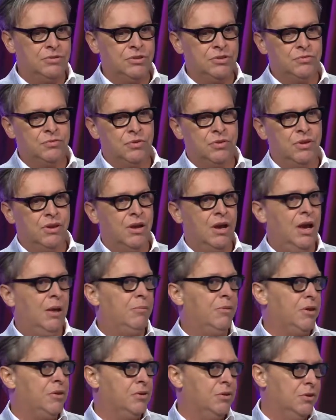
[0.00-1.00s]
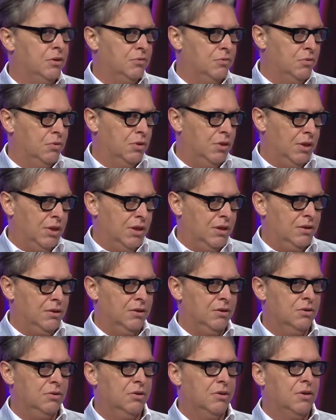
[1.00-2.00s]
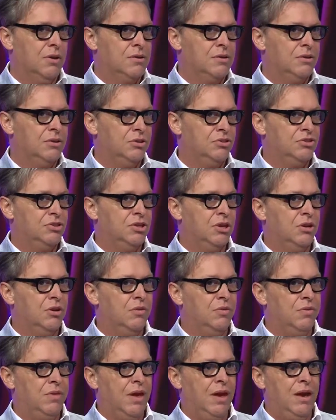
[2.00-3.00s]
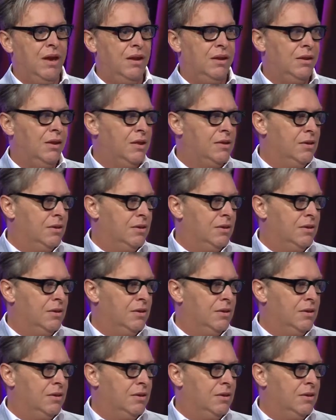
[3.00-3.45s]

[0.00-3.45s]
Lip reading: just for the common good of Orlando, to show that